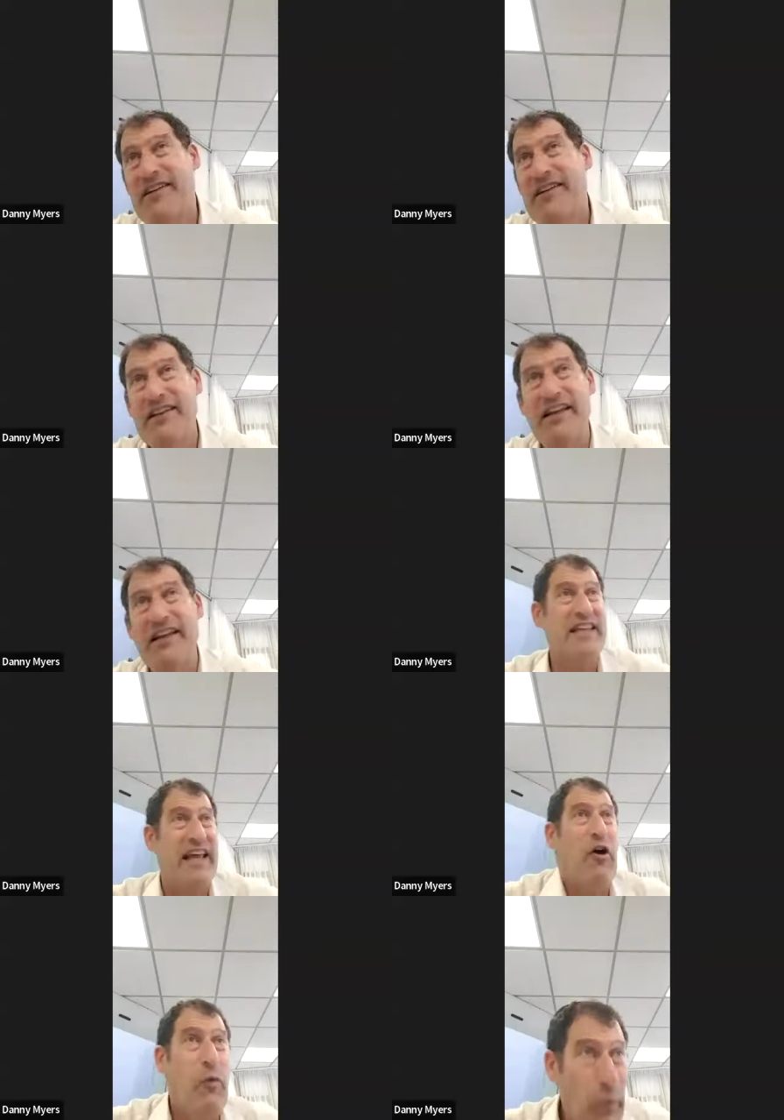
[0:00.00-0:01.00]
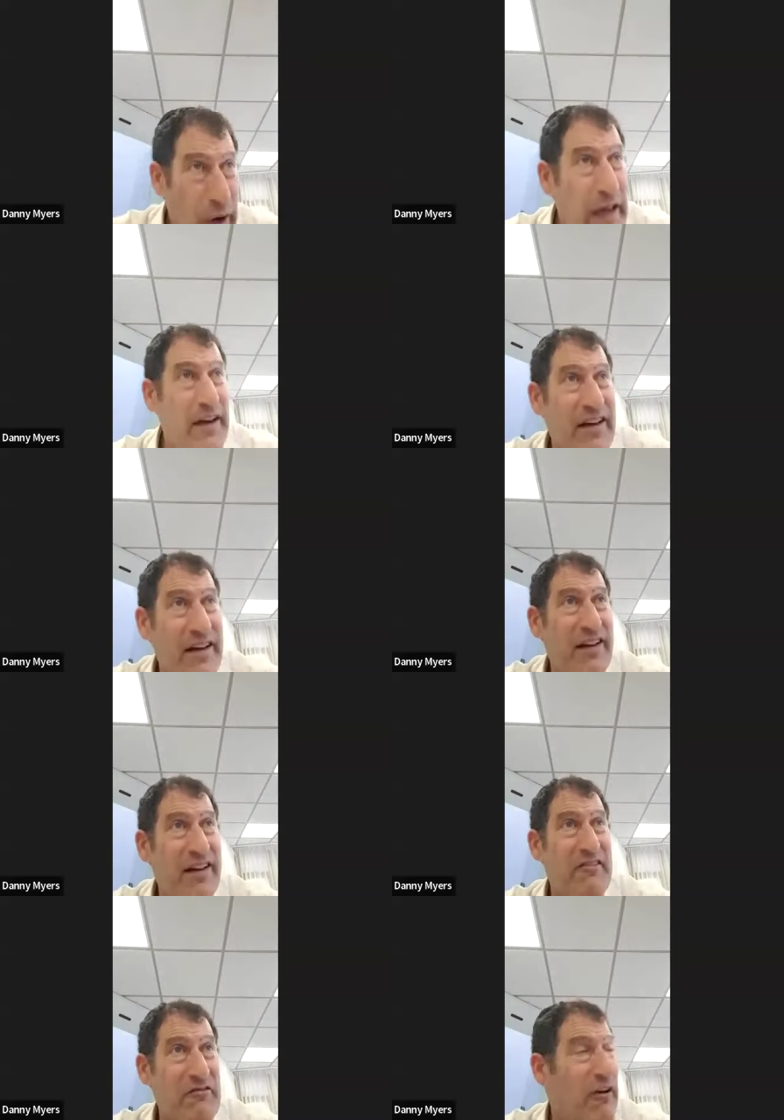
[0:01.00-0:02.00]
Let's take a week
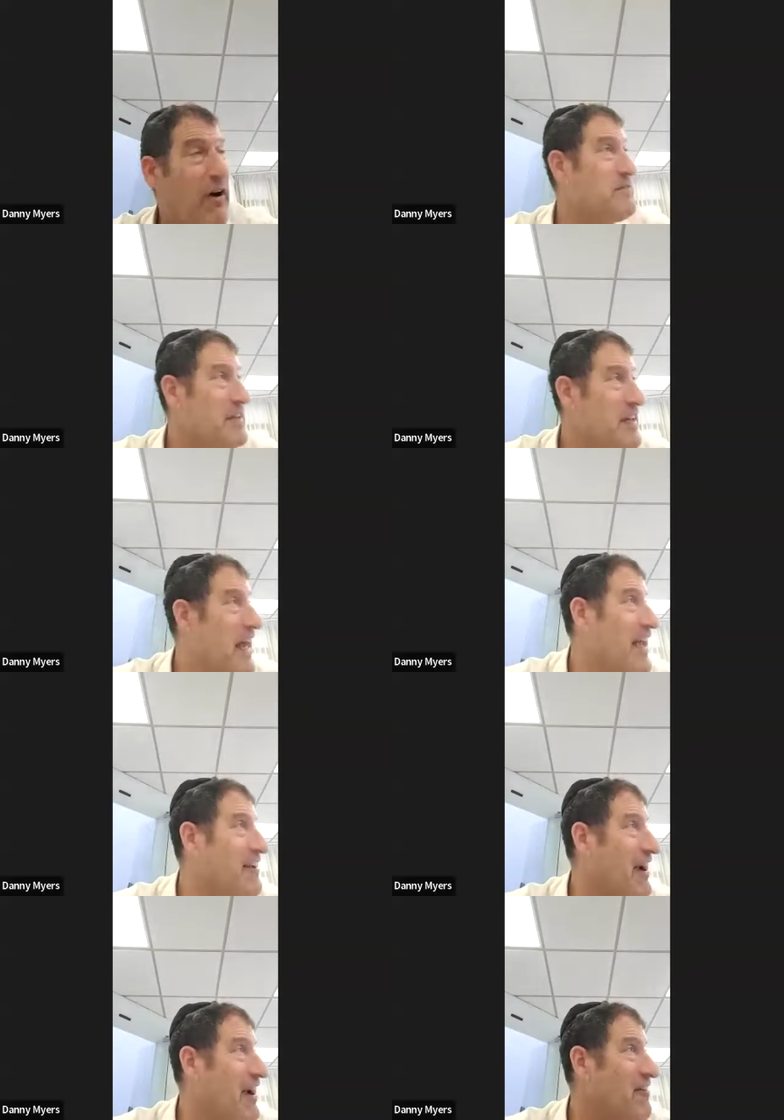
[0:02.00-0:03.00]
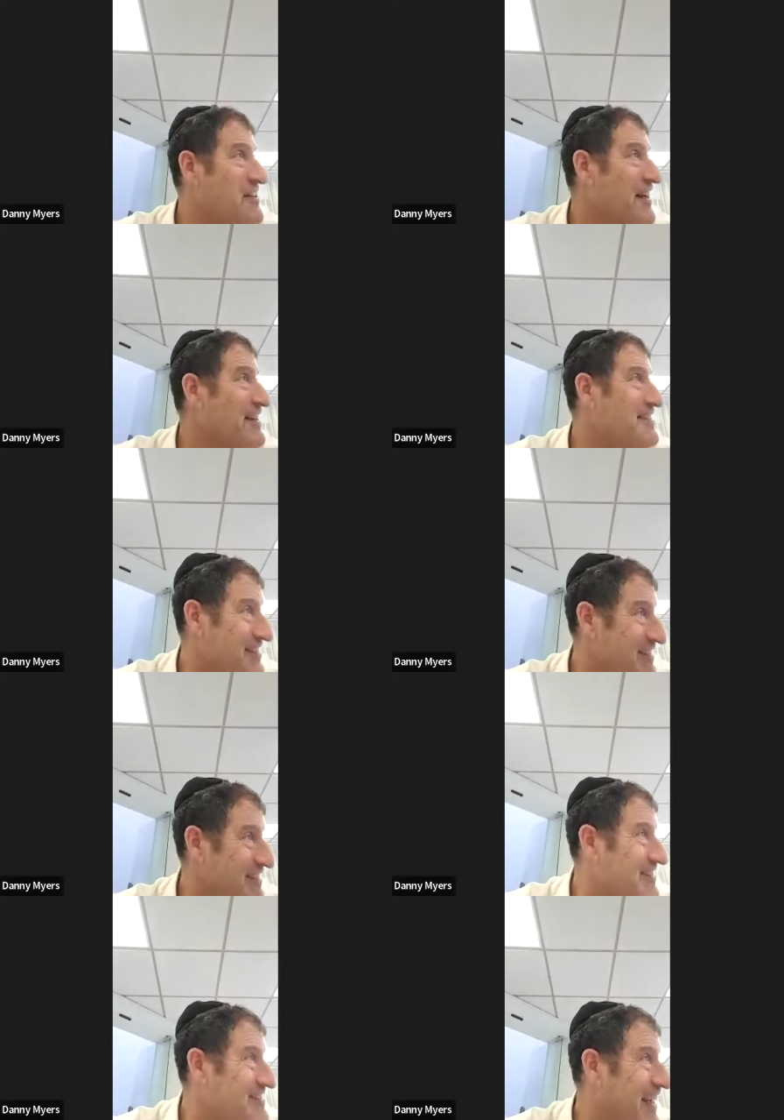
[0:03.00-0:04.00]
from today, right? Rosh Hashanah is
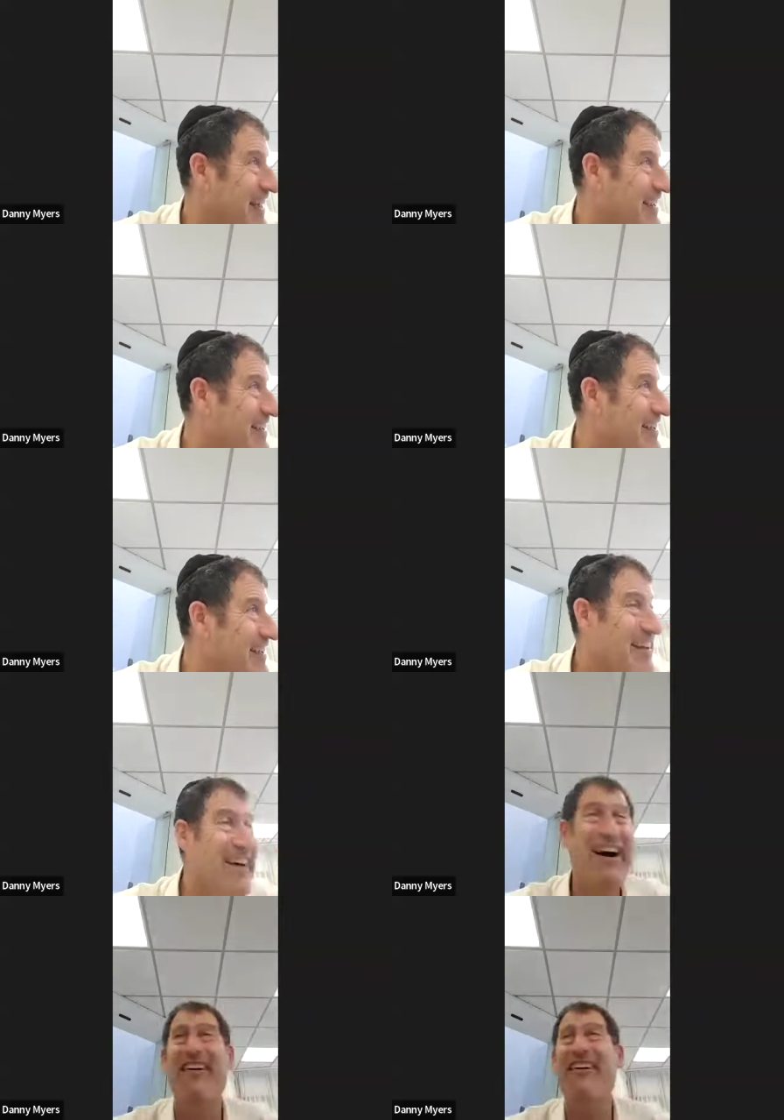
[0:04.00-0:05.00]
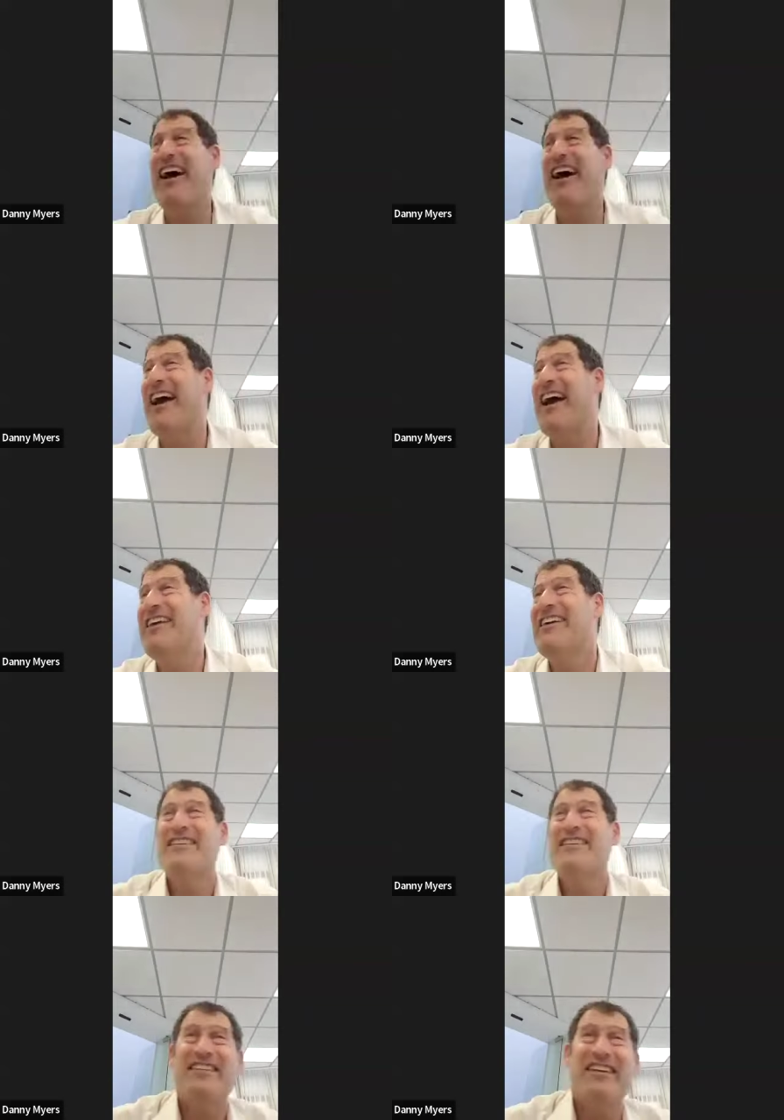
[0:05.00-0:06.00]
Thursday. Okay,
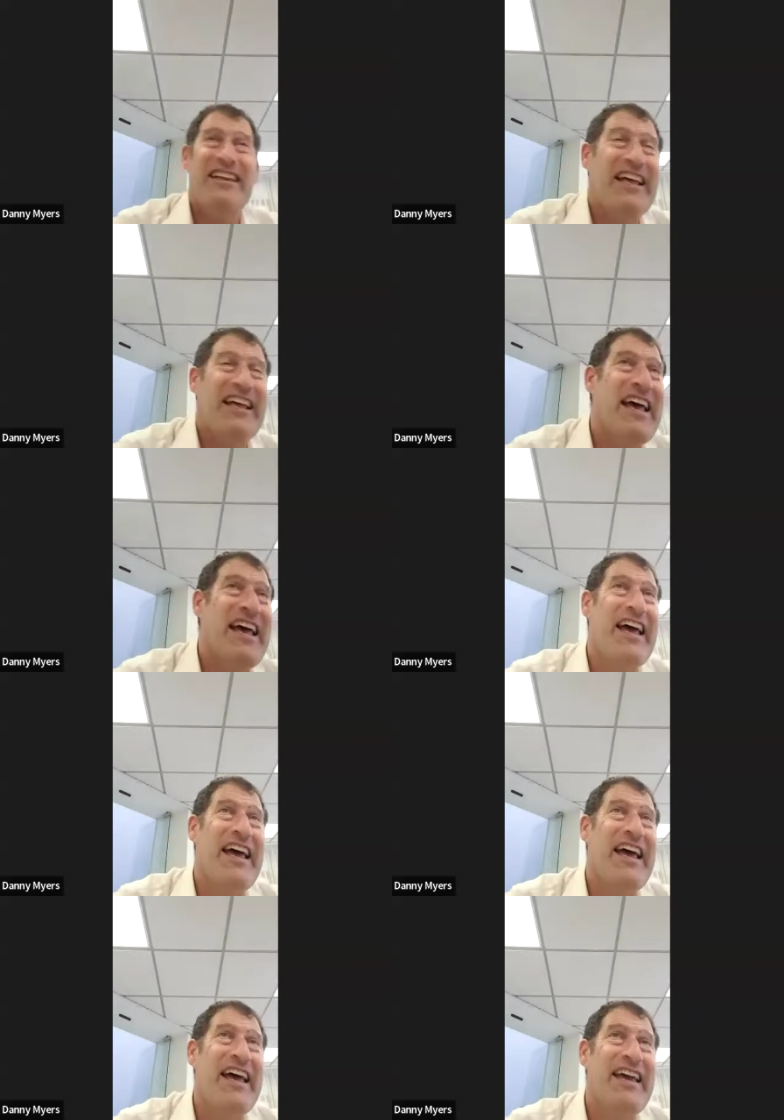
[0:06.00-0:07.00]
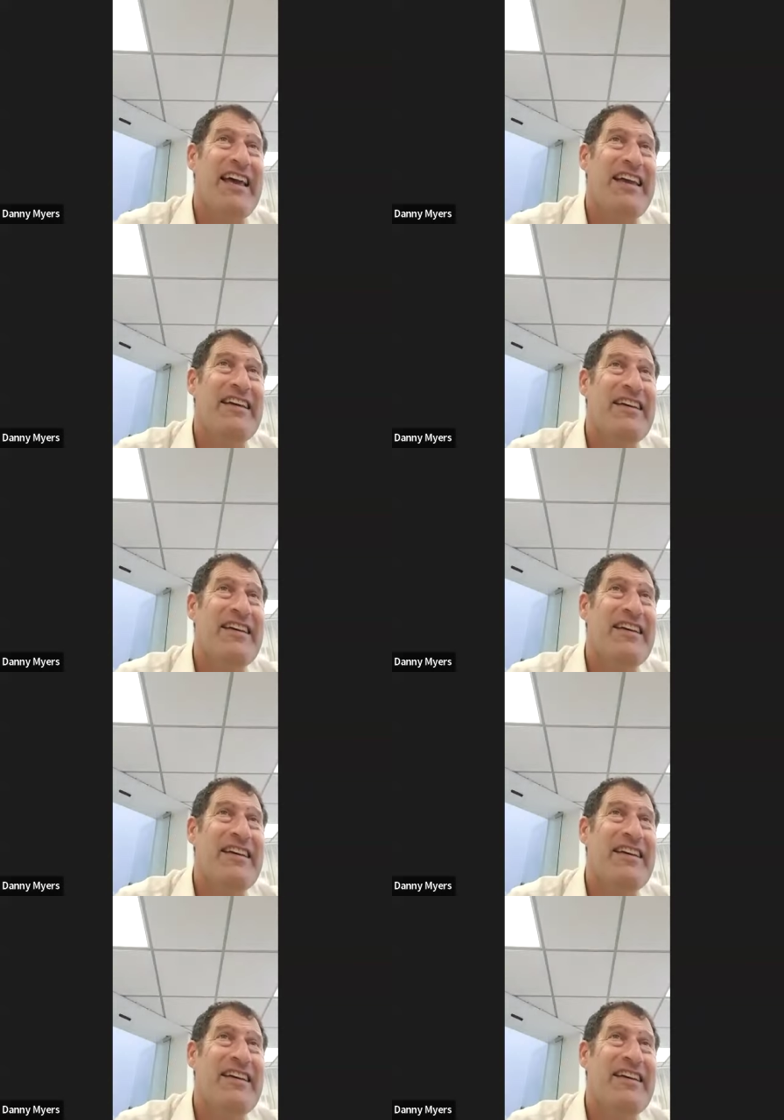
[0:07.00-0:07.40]
so let's say